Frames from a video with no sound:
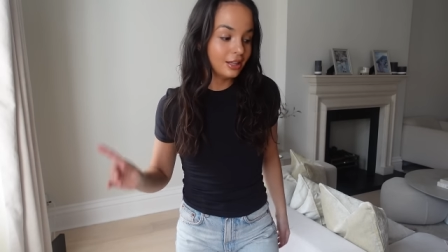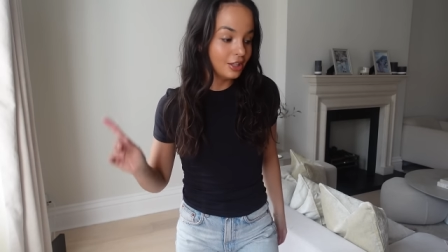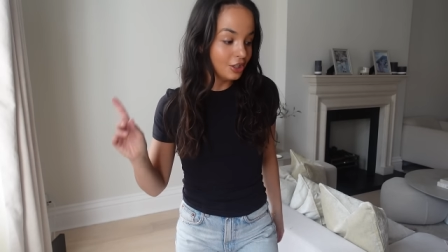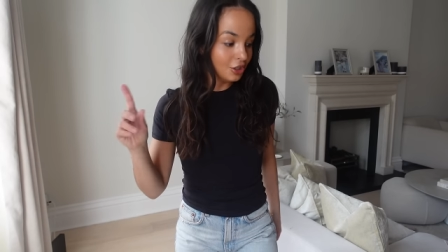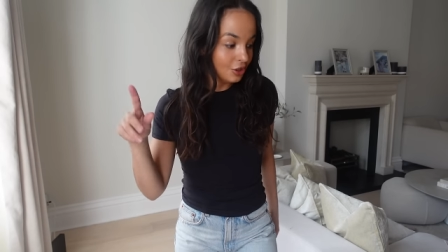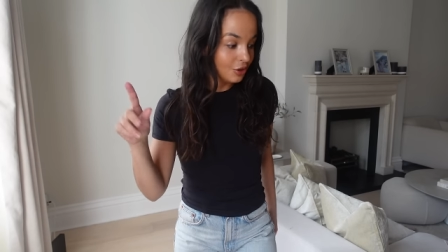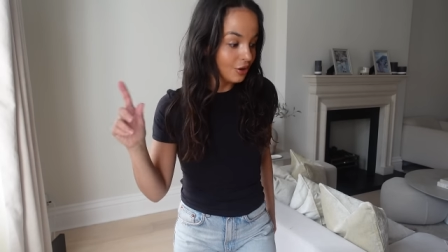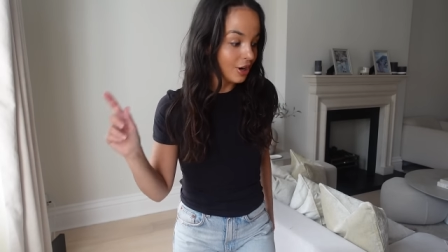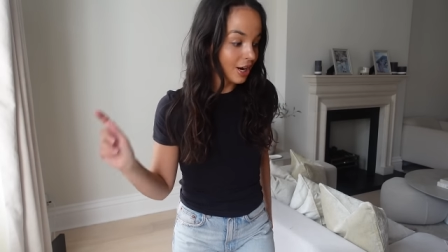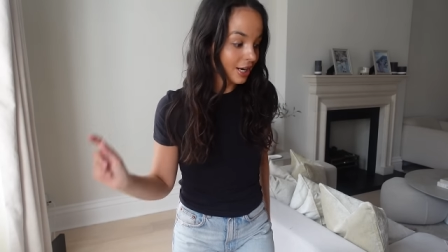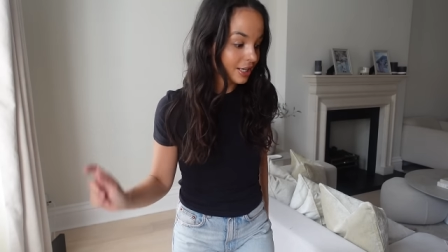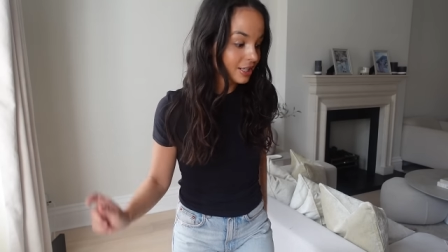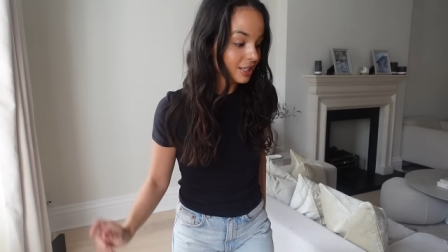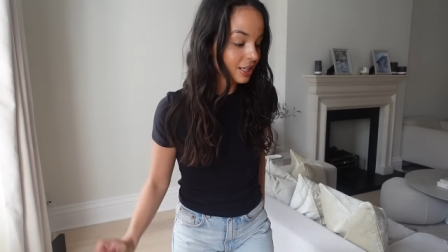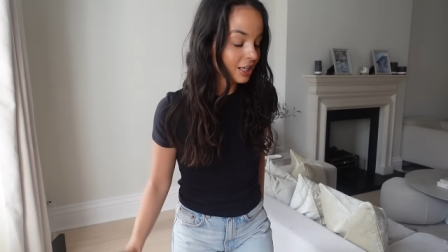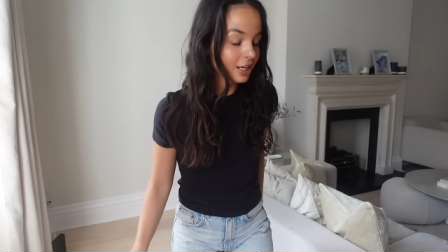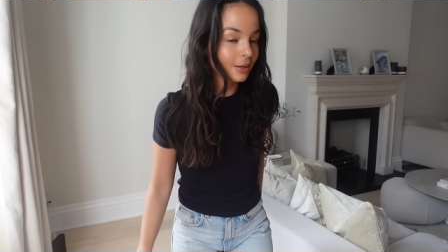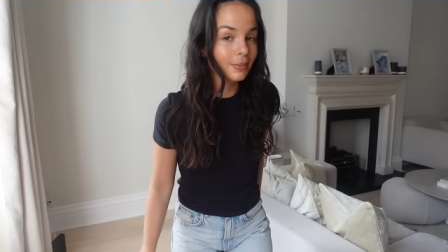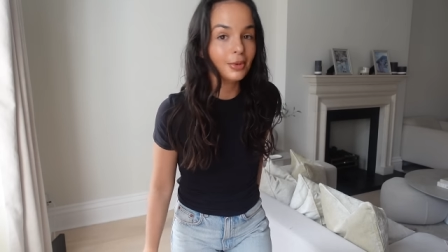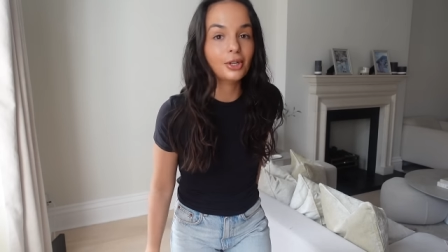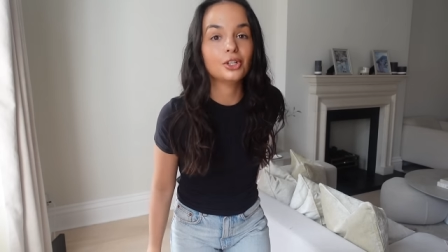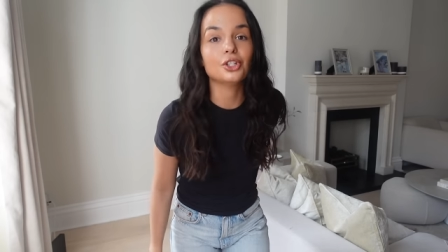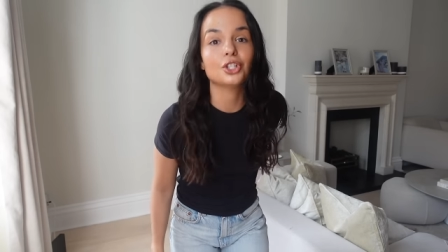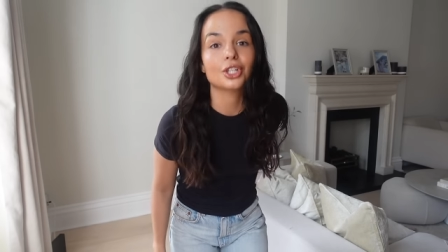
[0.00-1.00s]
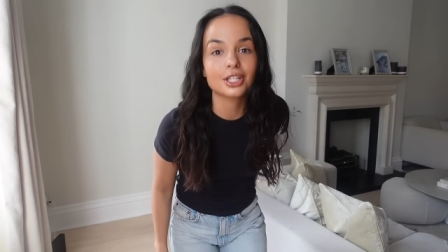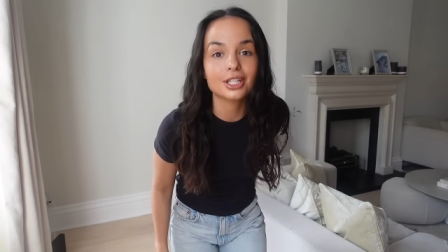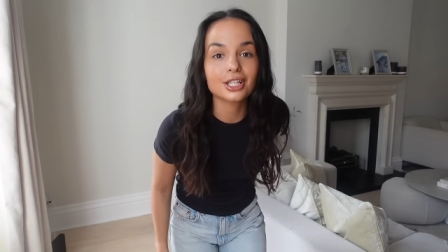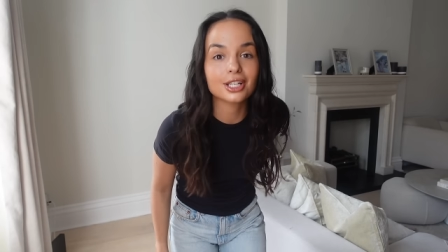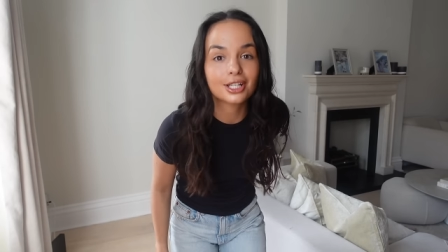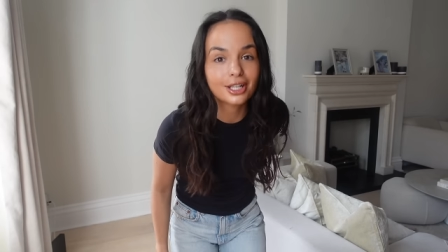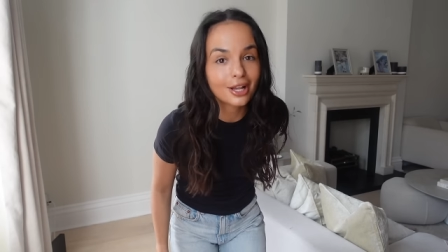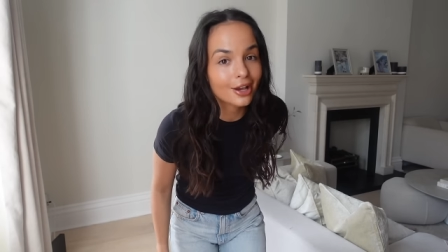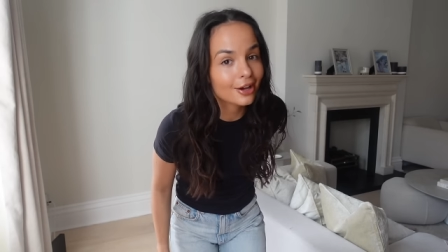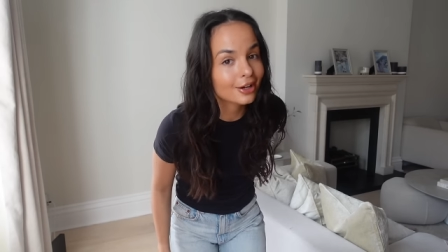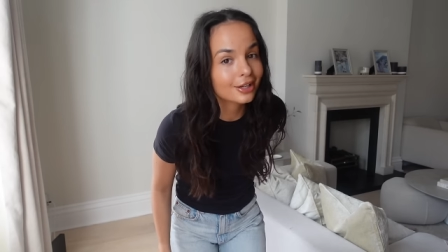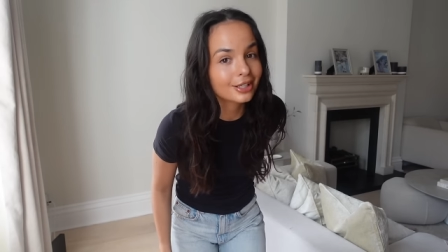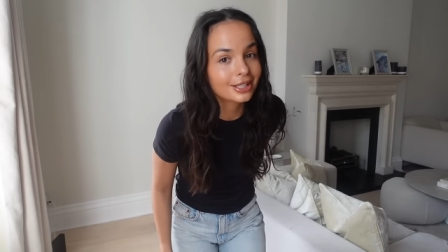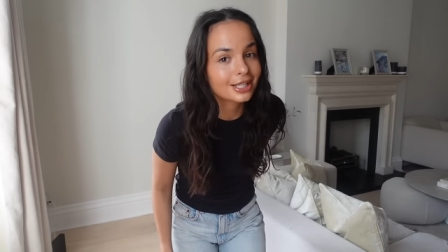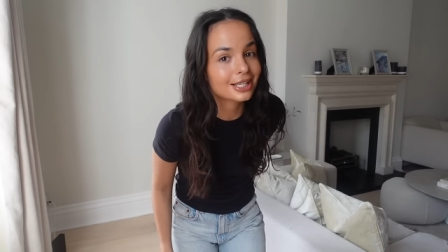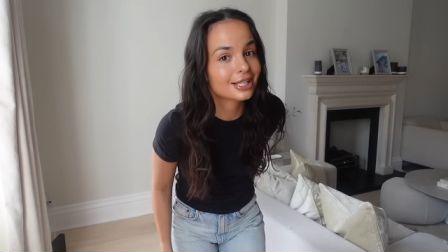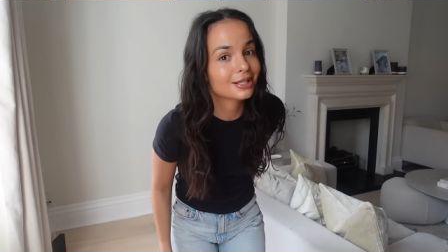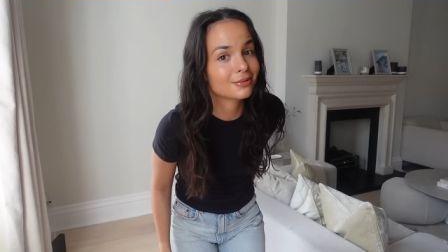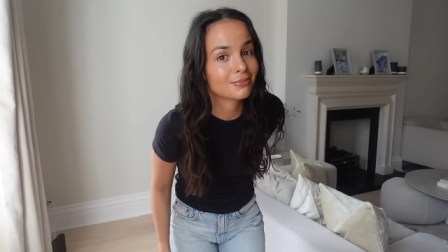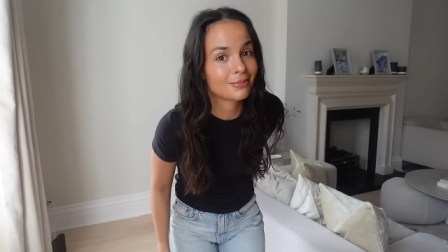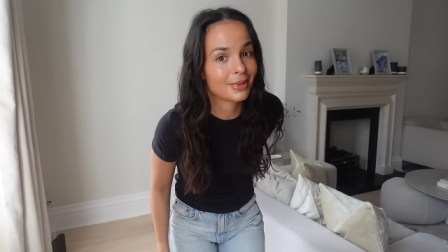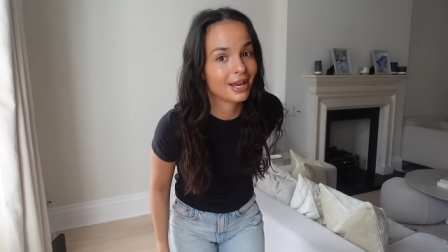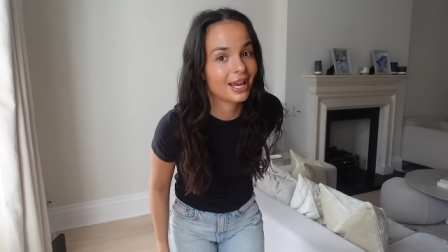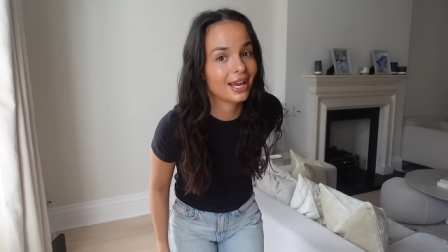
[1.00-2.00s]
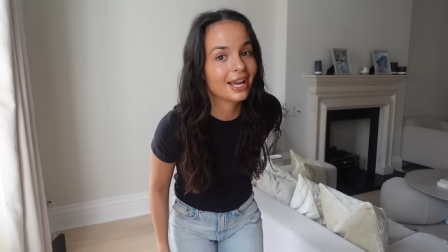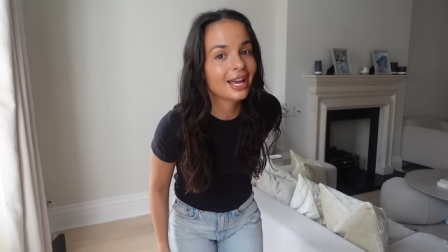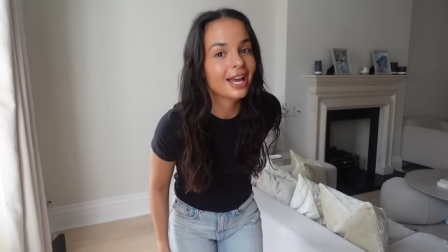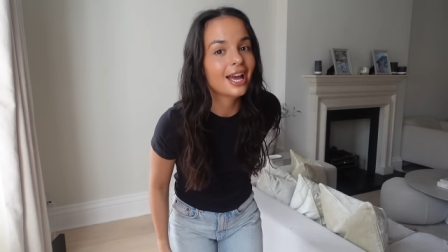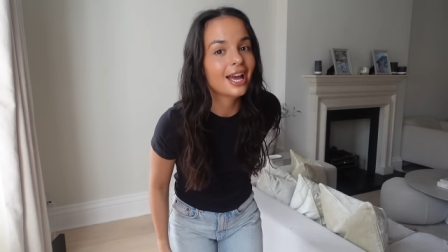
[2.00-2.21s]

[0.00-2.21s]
you guys are going to be just as hooked as me.